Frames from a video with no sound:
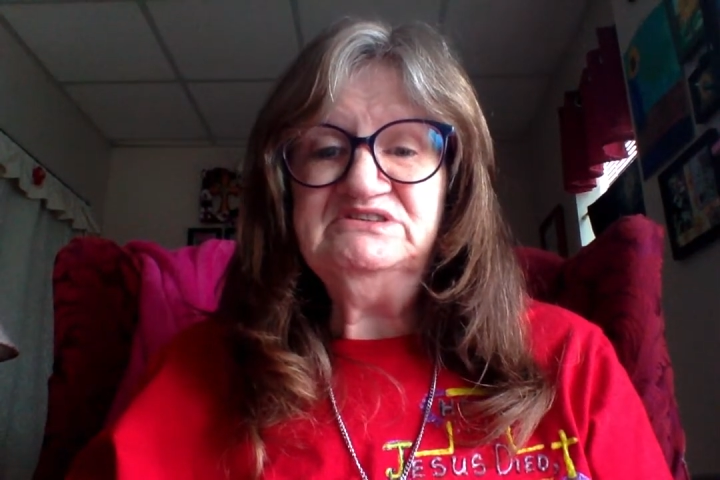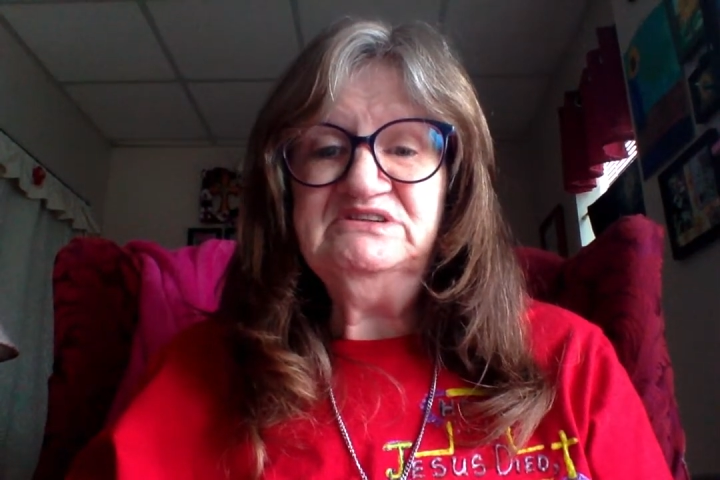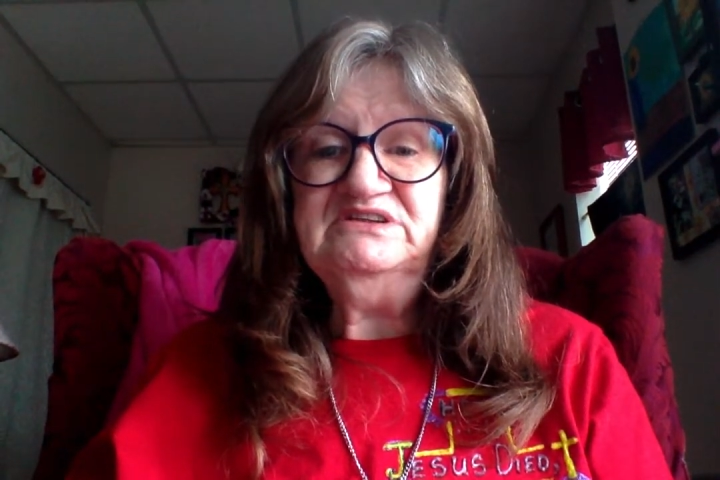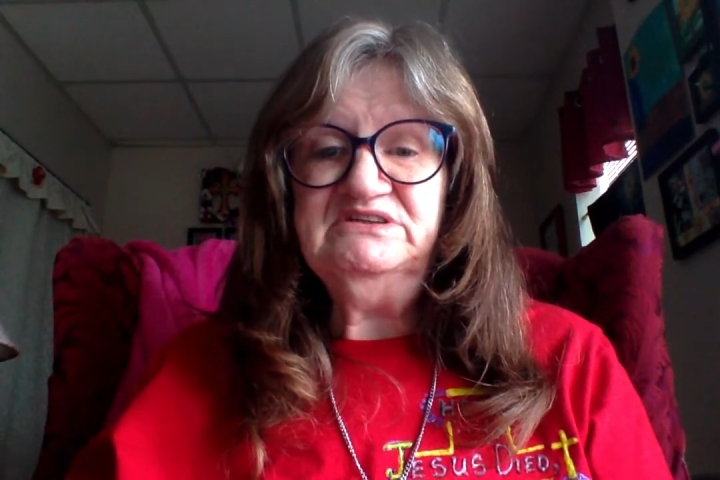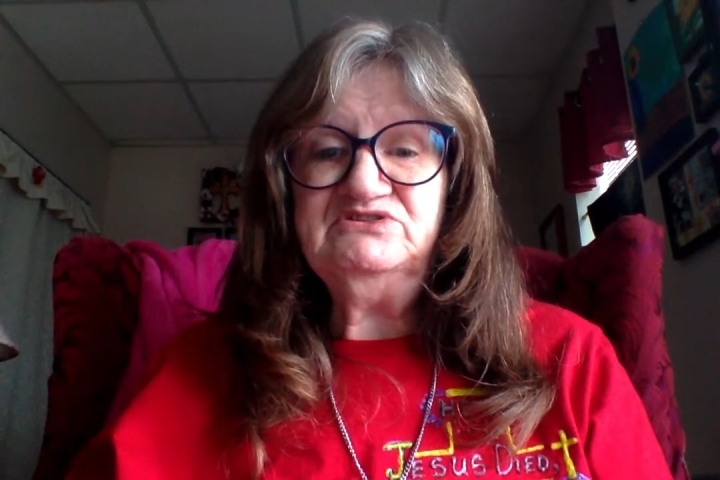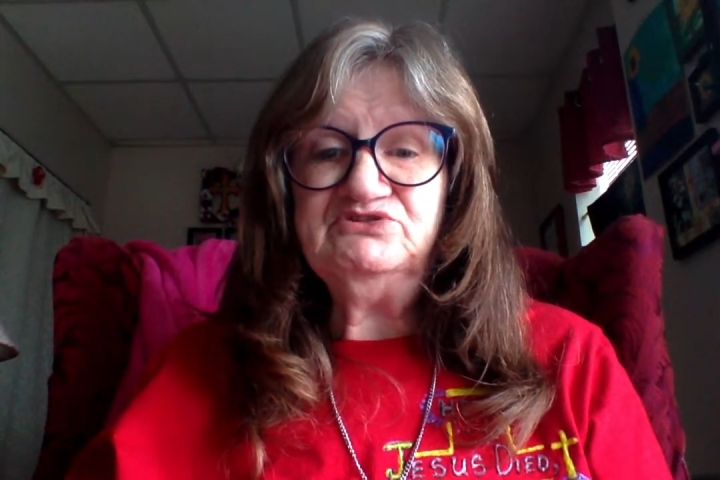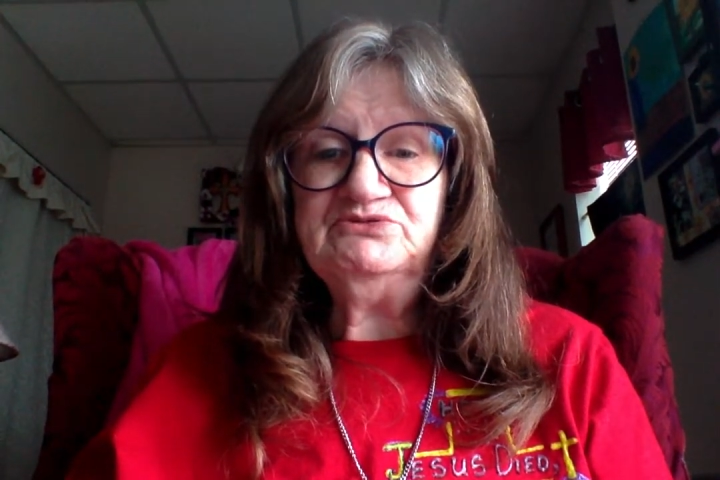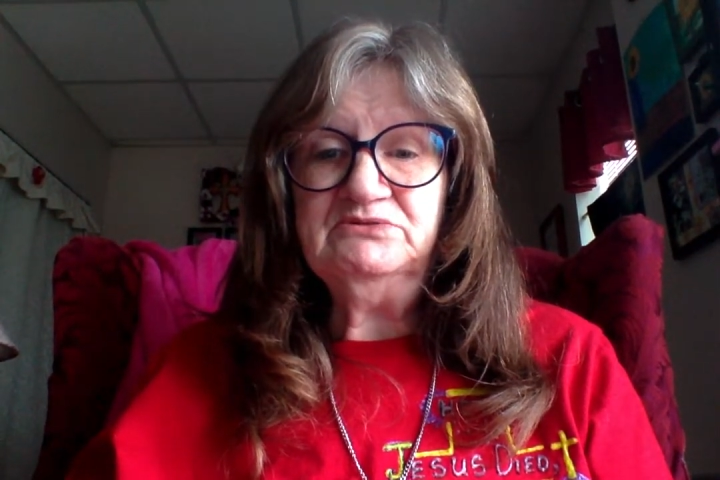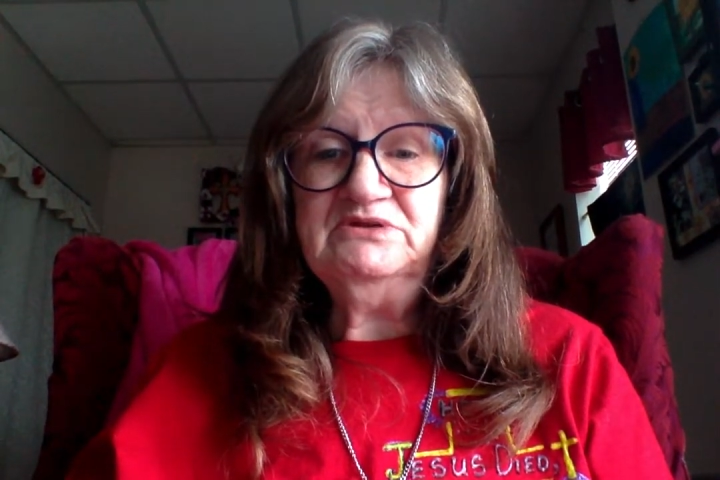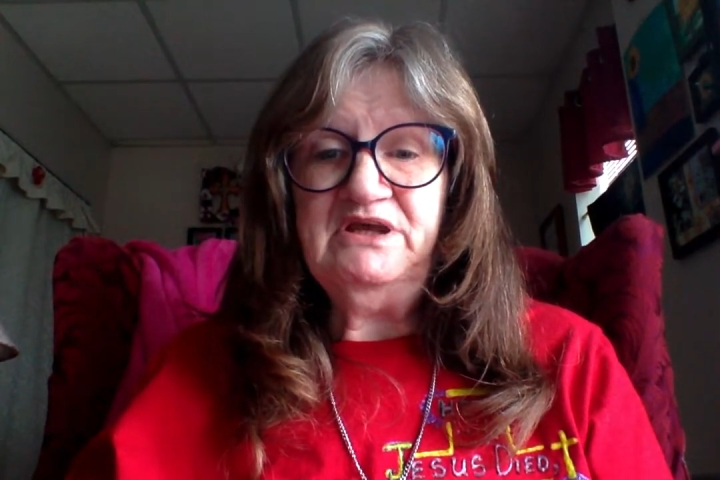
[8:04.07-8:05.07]

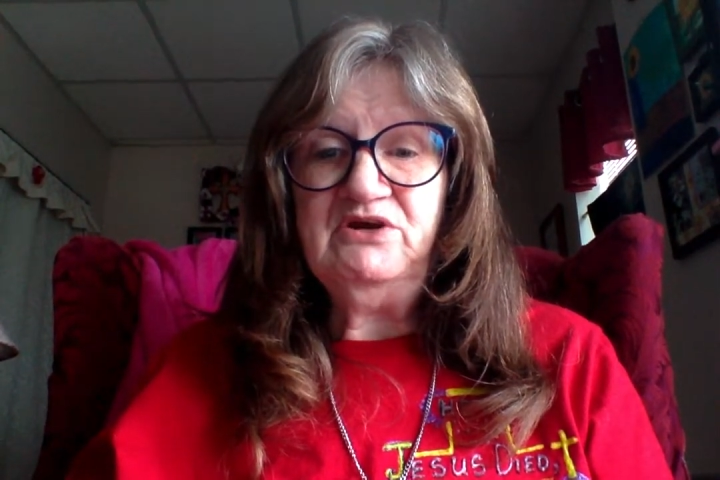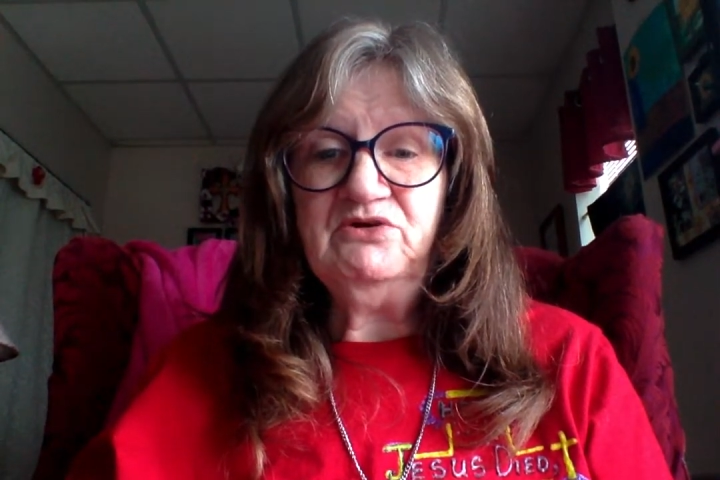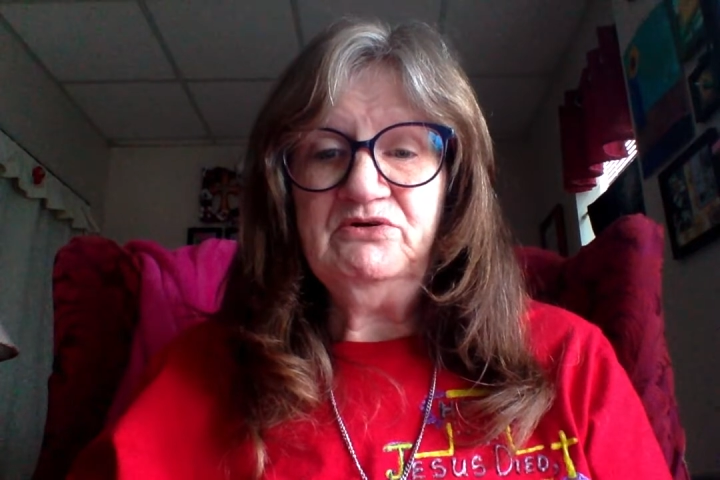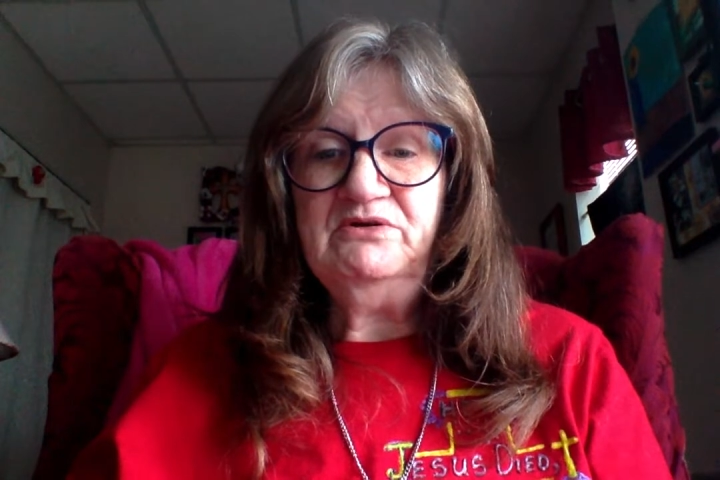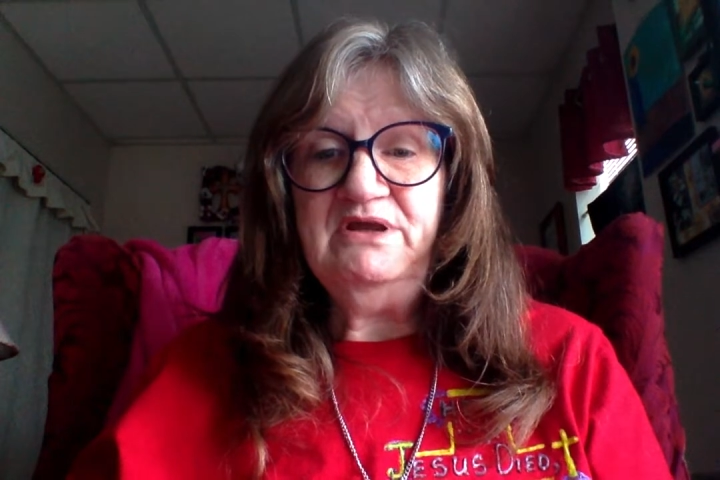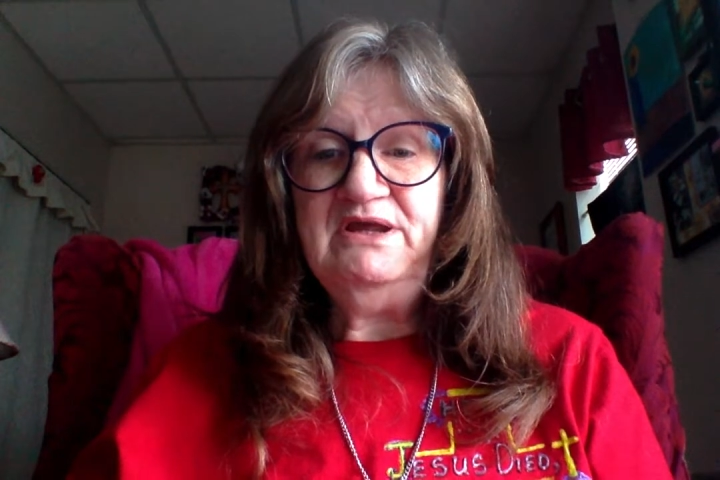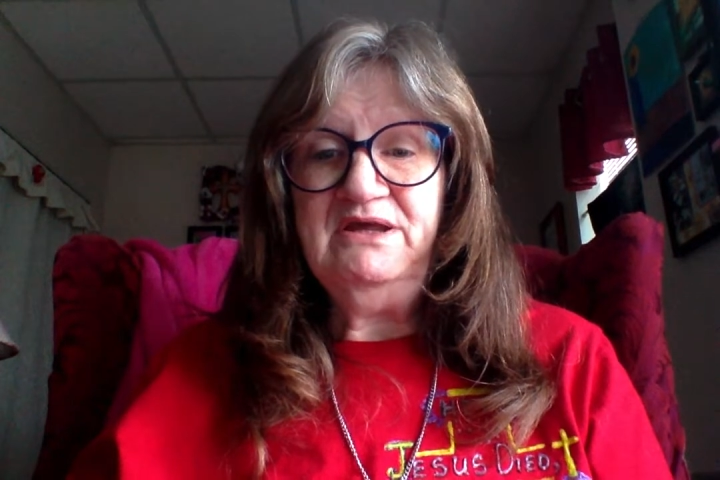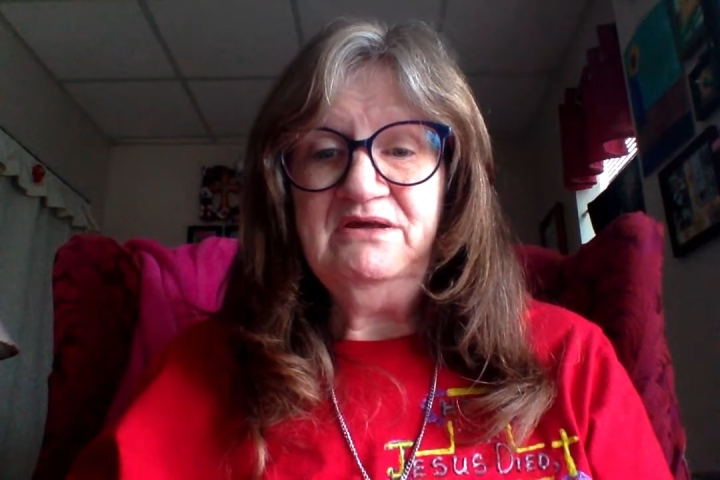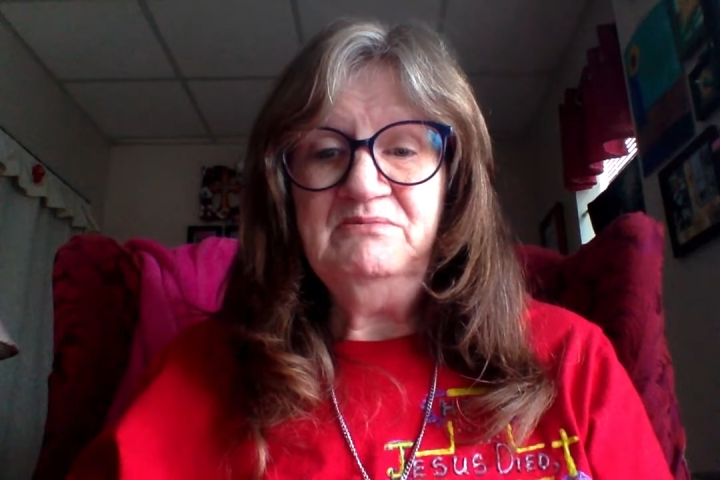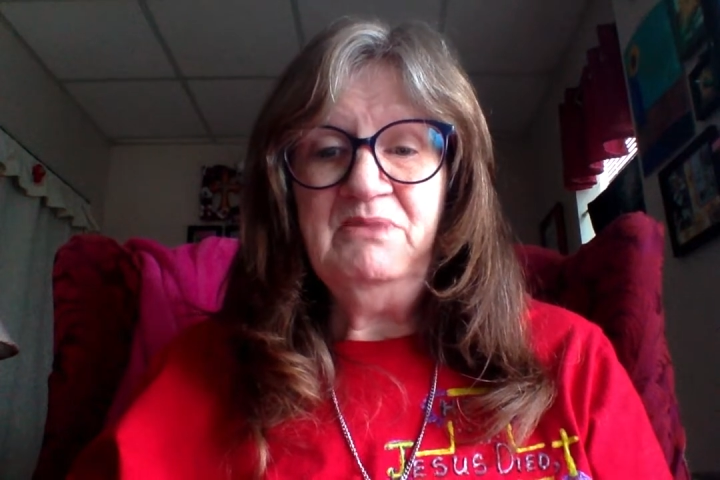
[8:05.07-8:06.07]
literally
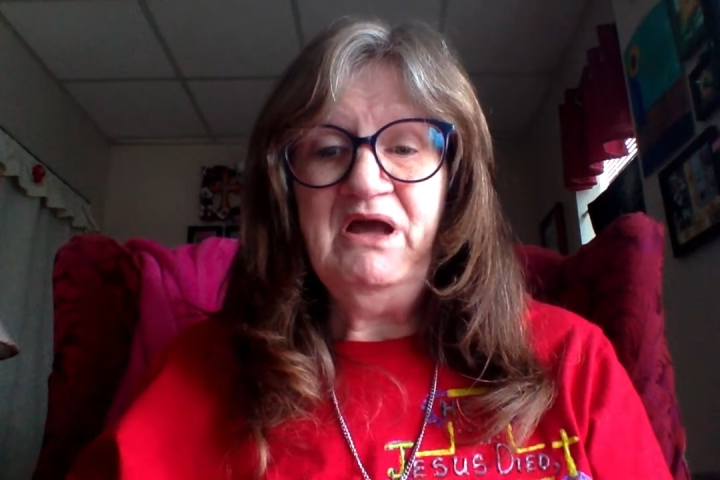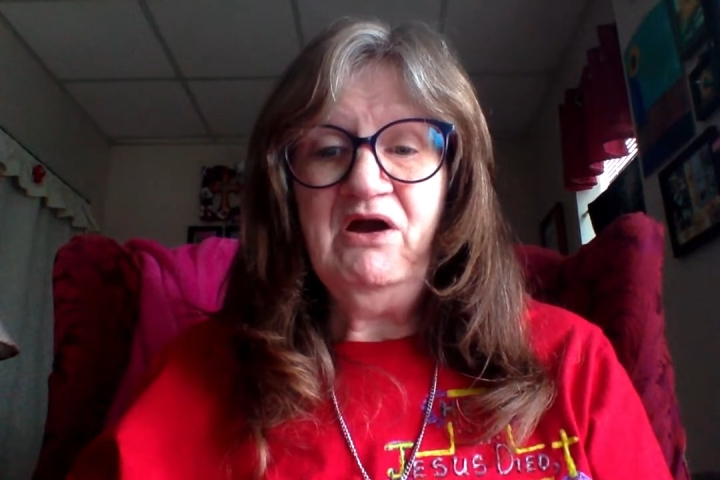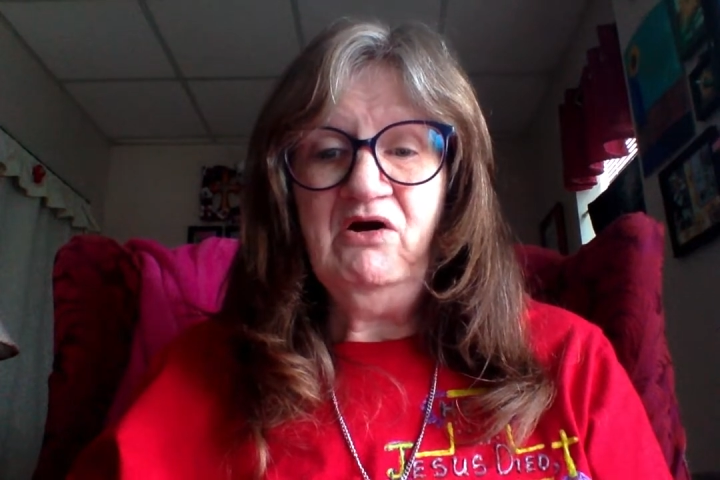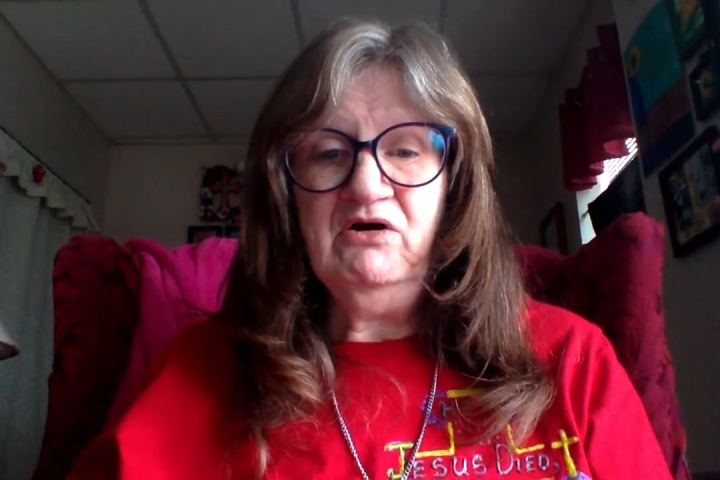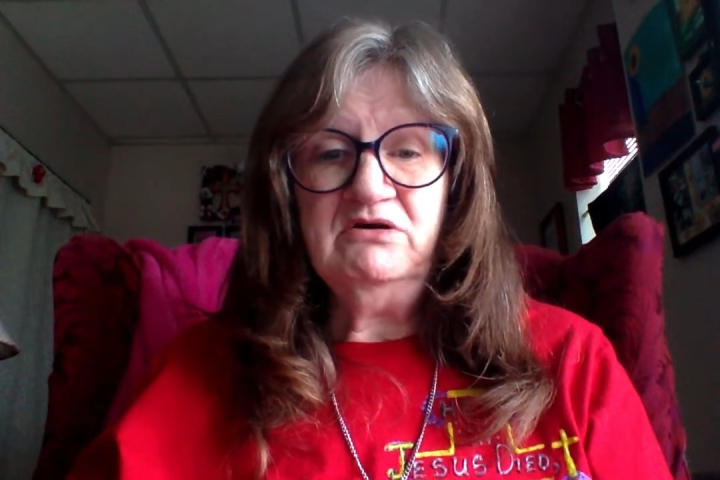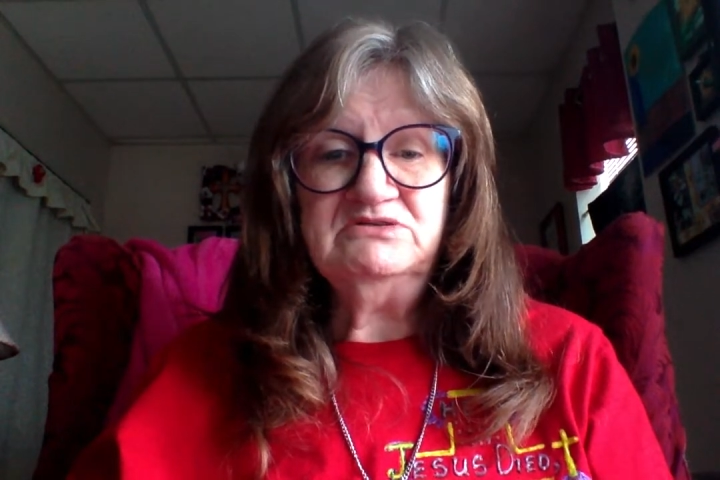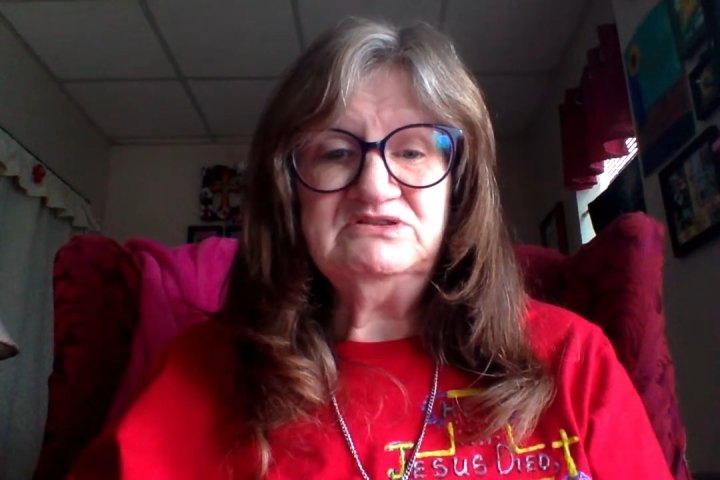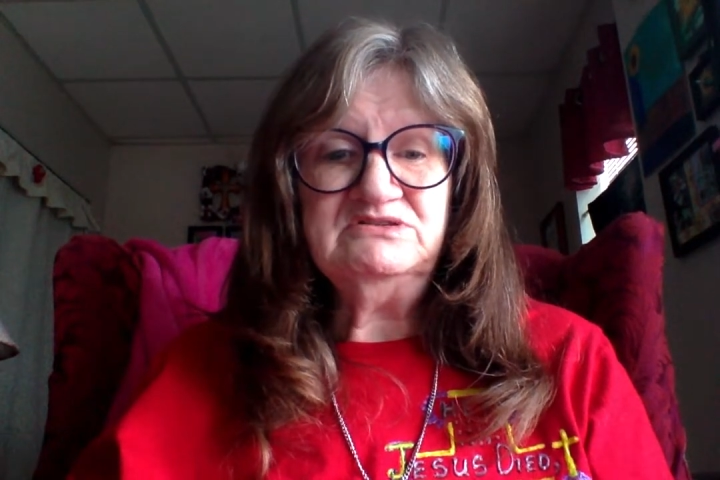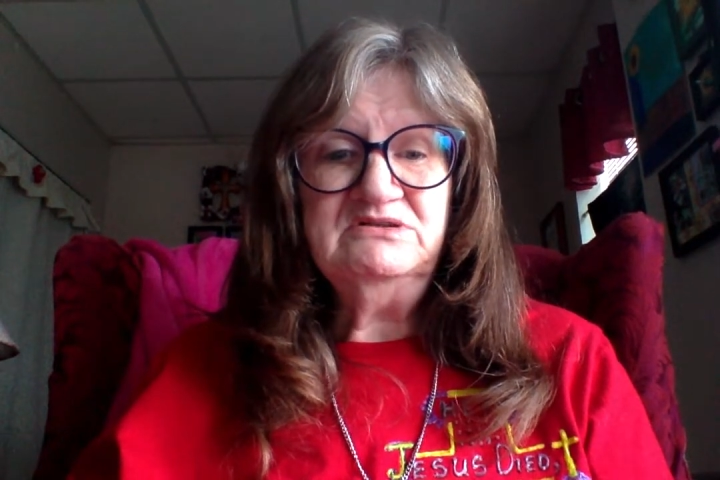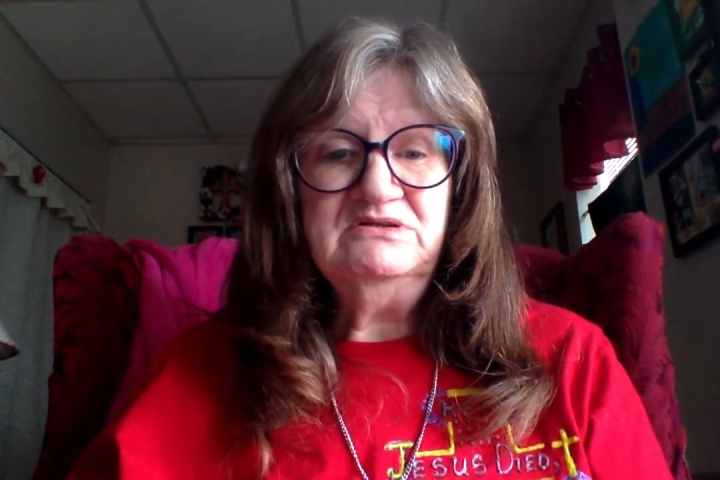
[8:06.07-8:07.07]
hurting in my heart